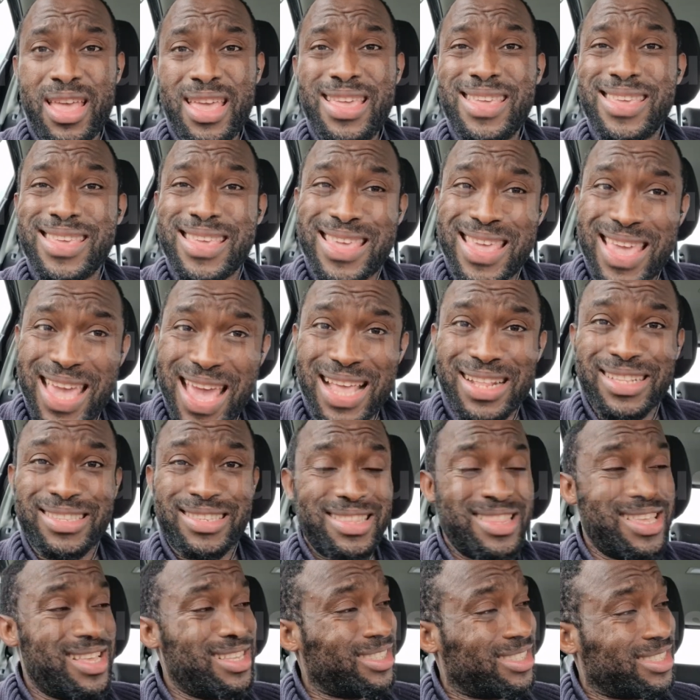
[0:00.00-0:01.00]

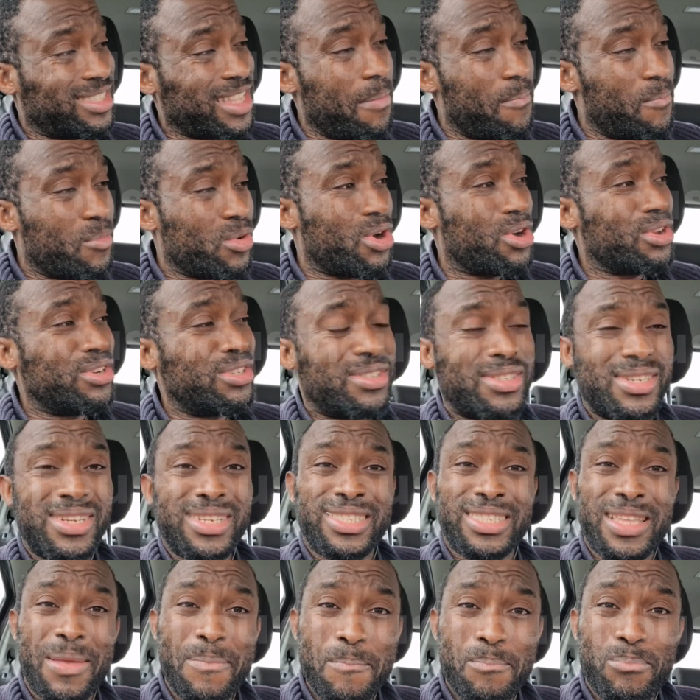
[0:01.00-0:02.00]
Yet, this same country
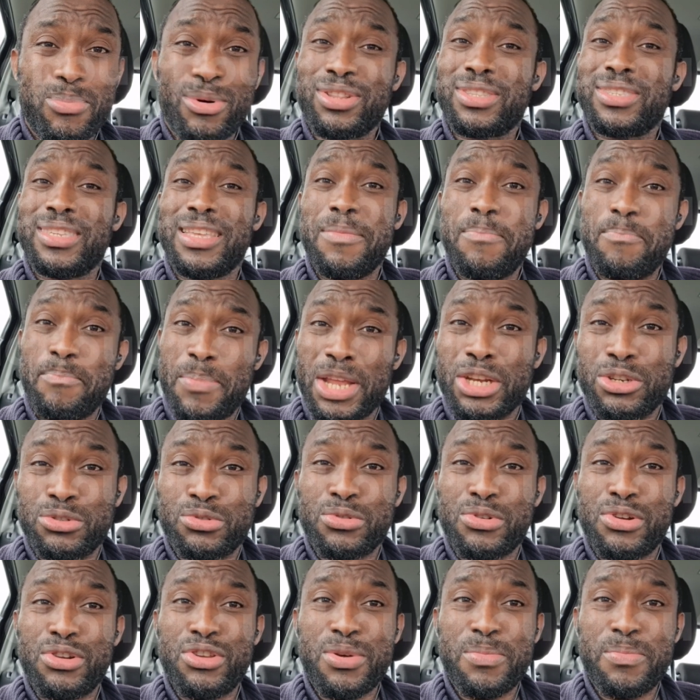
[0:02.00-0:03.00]
is importing
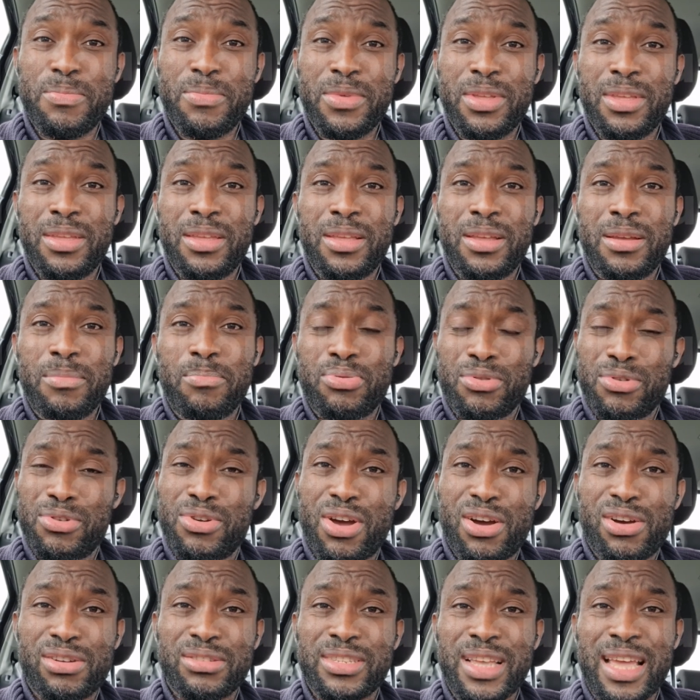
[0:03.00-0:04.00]
petroleum
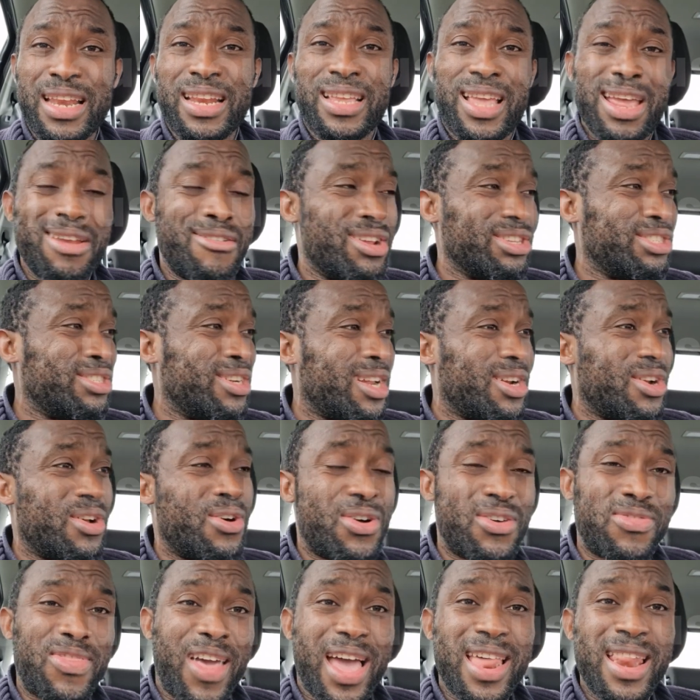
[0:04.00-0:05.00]
product and kerosene and
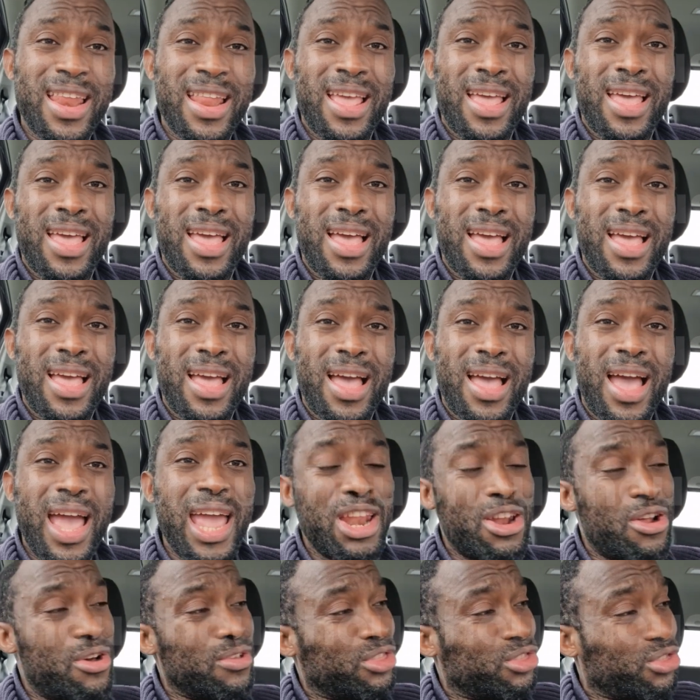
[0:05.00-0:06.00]
all that,
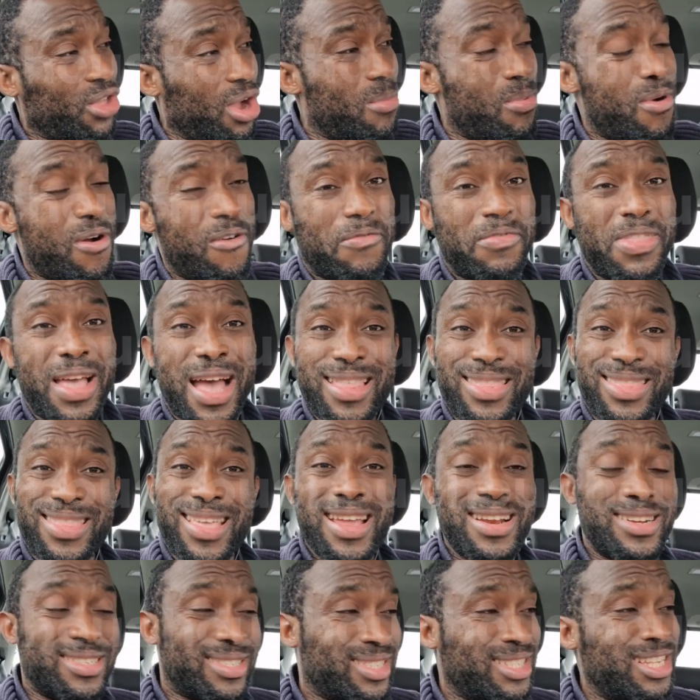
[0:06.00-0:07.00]
and on top of that
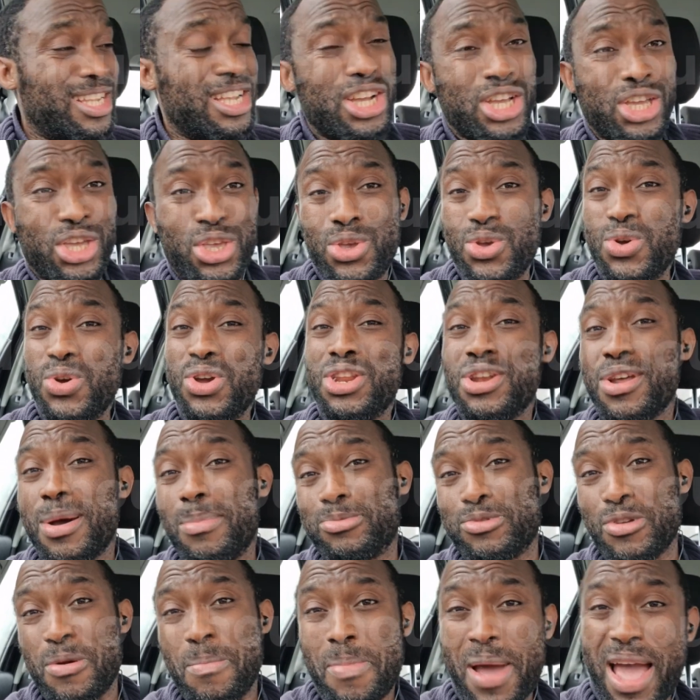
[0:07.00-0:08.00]
they're still queuing up
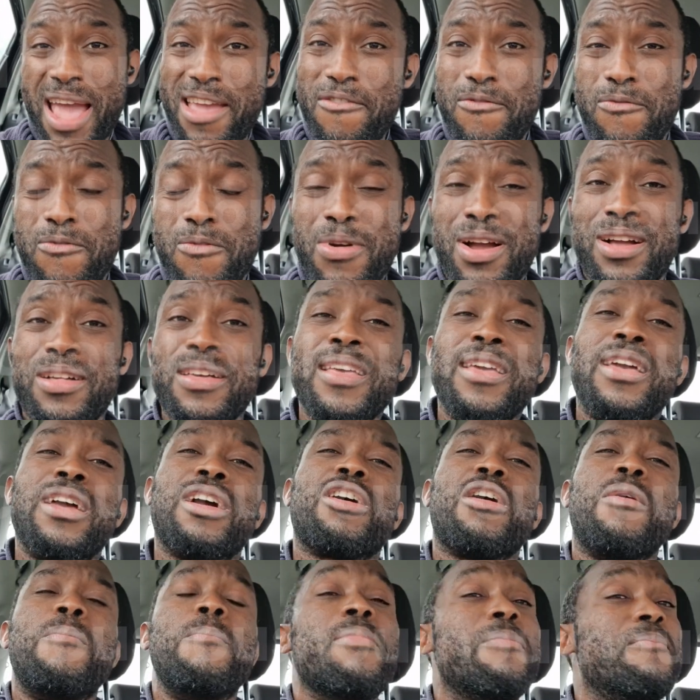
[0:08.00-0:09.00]
to buy fuel.
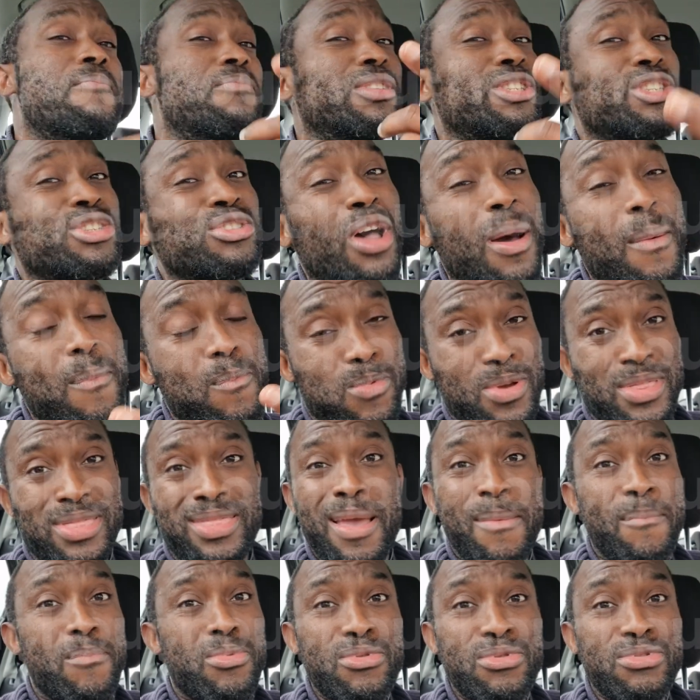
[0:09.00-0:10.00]
Stop with
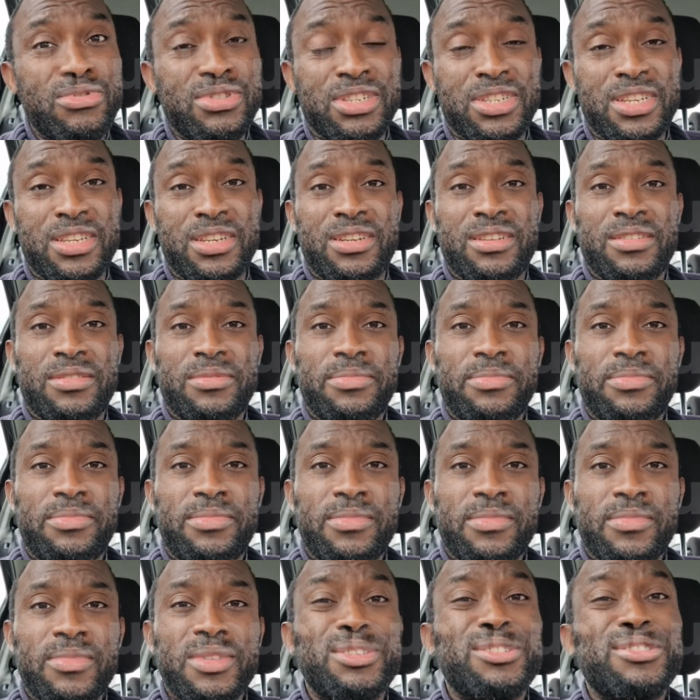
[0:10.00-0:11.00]
the bullshit.
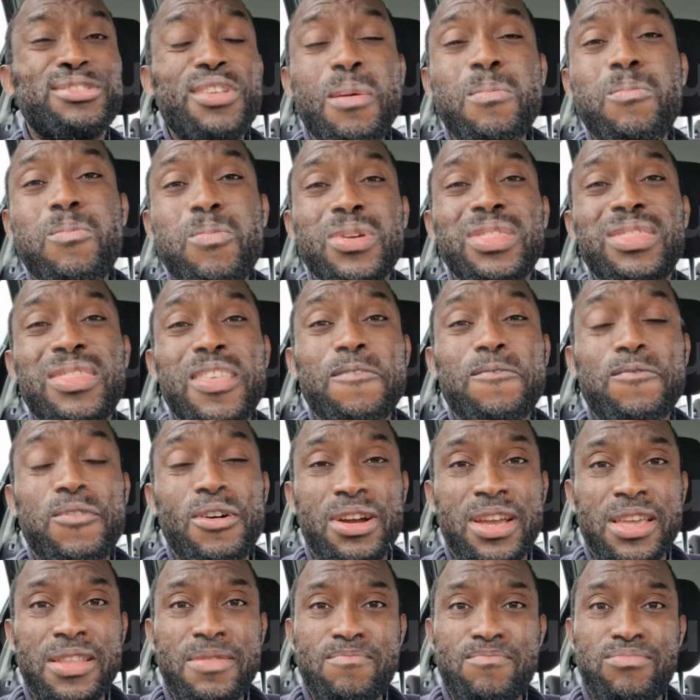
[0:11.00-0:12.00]
Stop with the
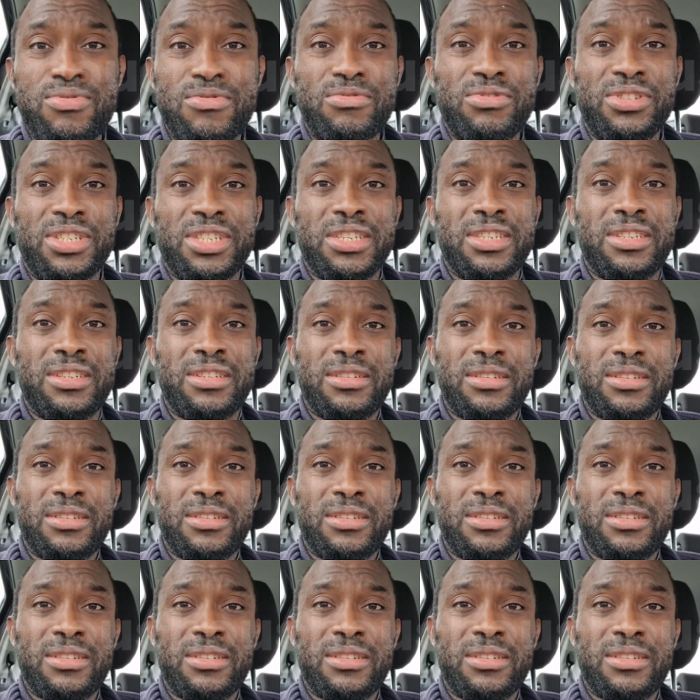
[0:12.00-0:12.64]
fucking bullshit.